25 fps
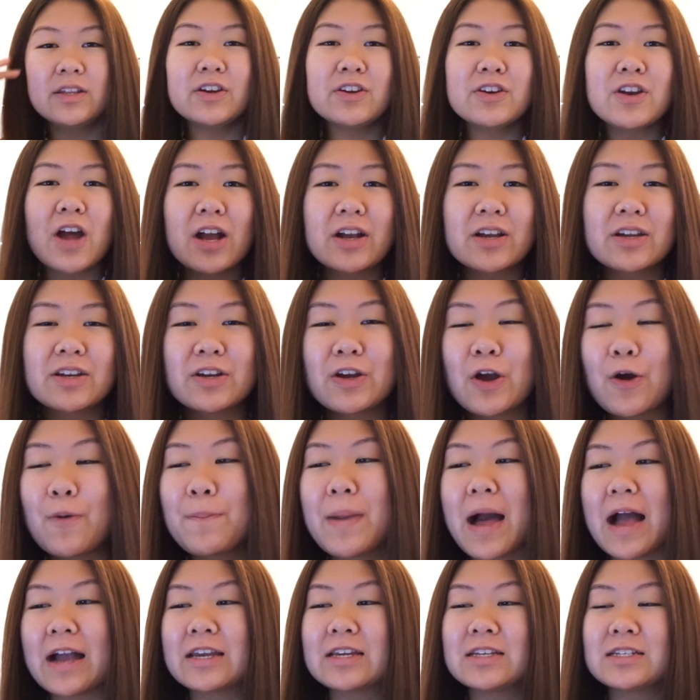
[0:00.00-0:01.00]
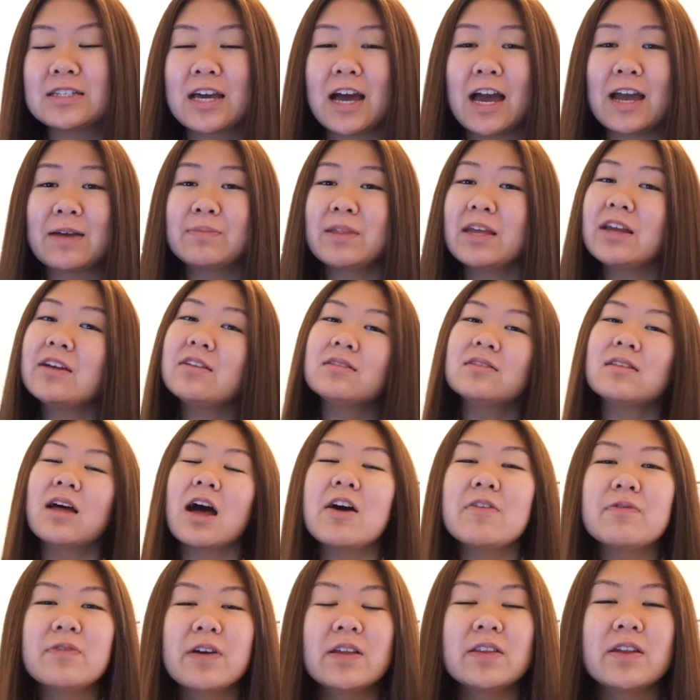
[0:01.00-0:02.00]
They're not gonna go back in time. They
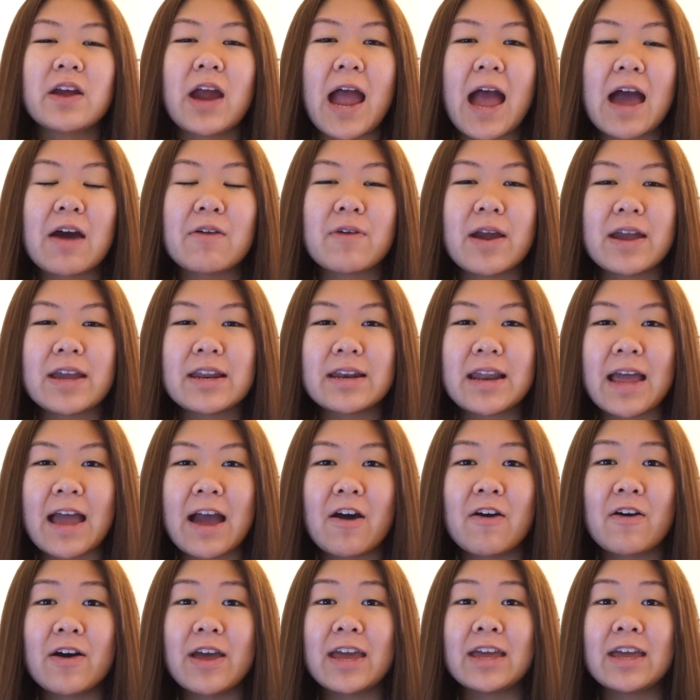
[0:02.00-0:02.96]
love where they're at right now,